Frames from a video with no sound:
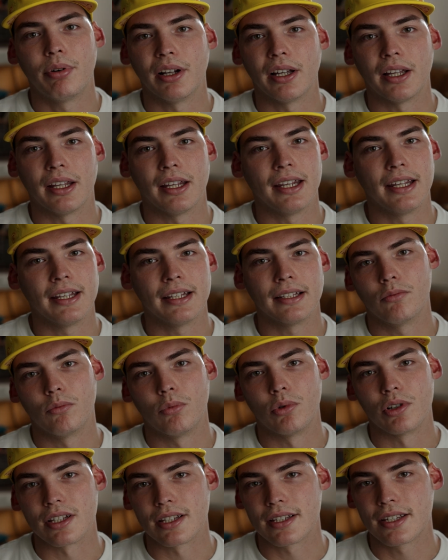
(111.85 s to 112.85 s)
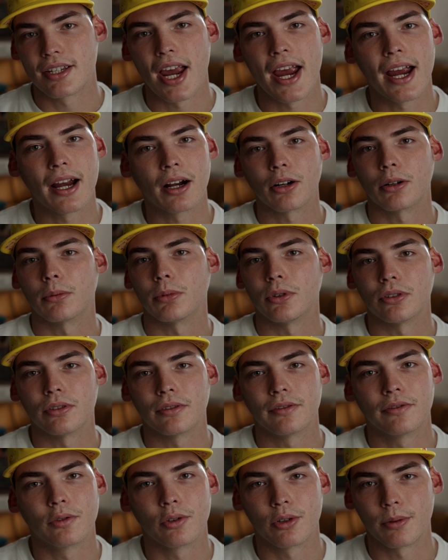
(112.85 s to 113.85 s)
but it was terrible
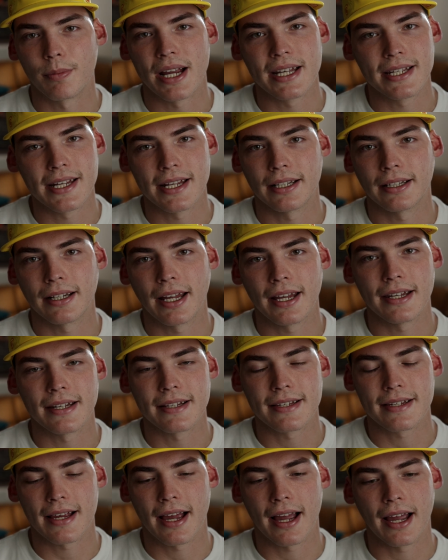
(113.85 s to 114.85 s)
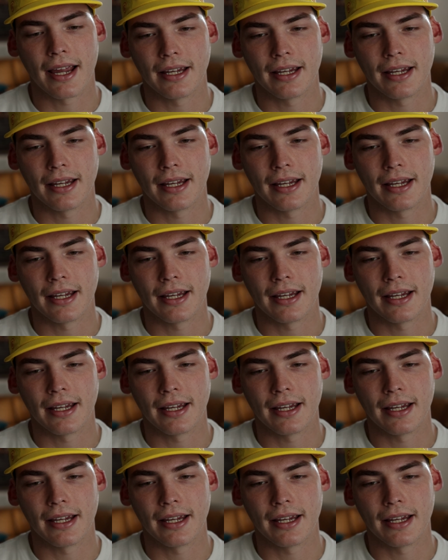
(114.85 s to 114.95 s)
for my tendonitis.